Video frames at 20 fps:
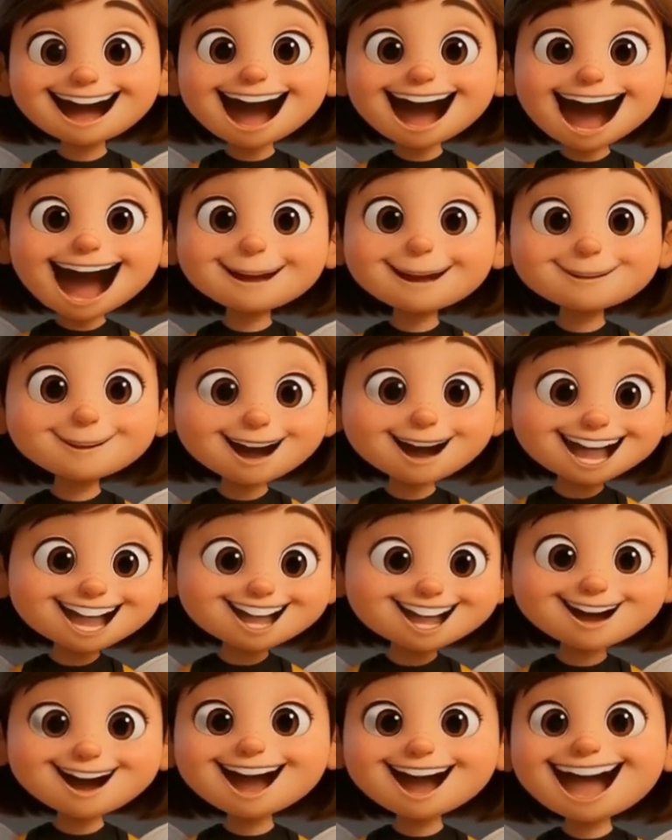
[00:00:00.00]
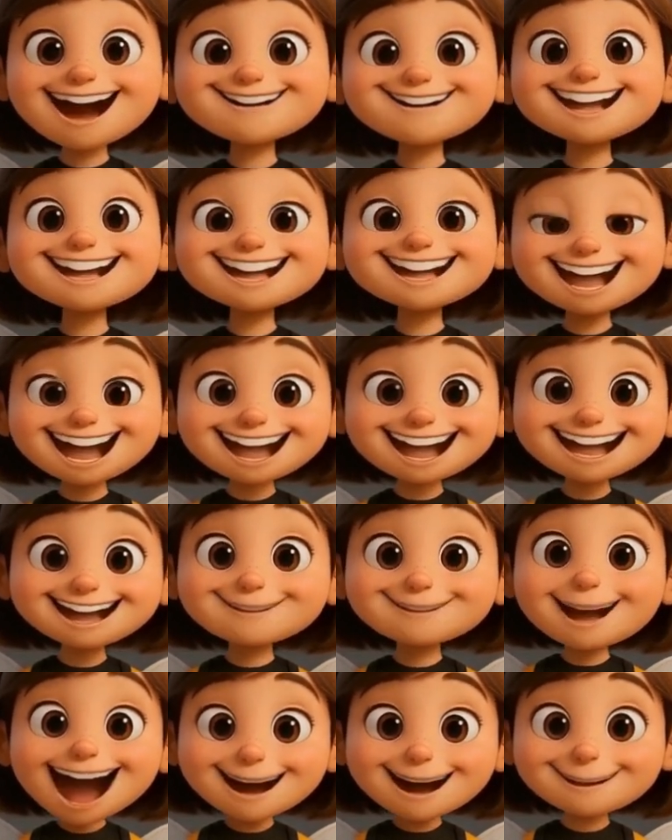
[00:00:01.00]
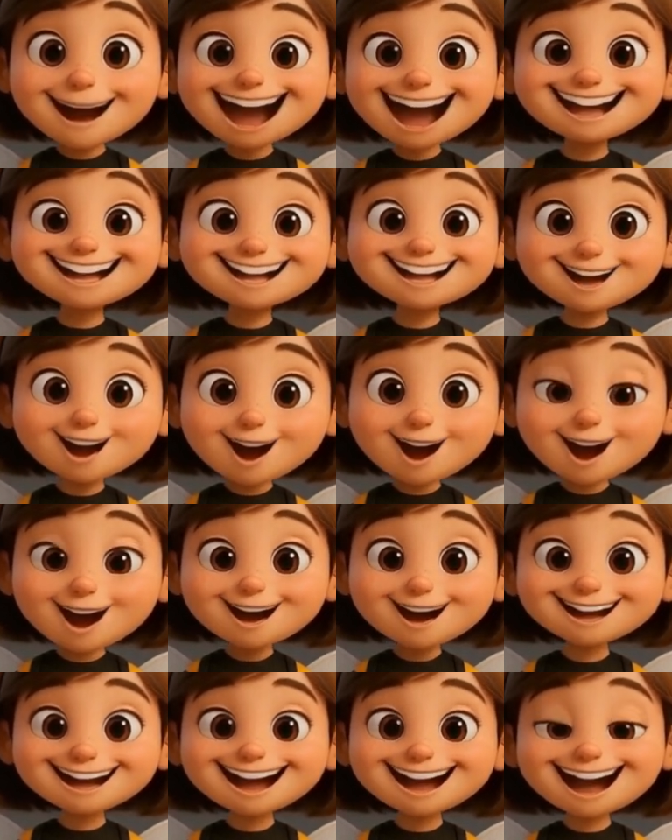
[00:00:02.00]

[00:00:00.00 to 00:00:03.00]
I'm pretty sure I'll have the stickiest backpack in school.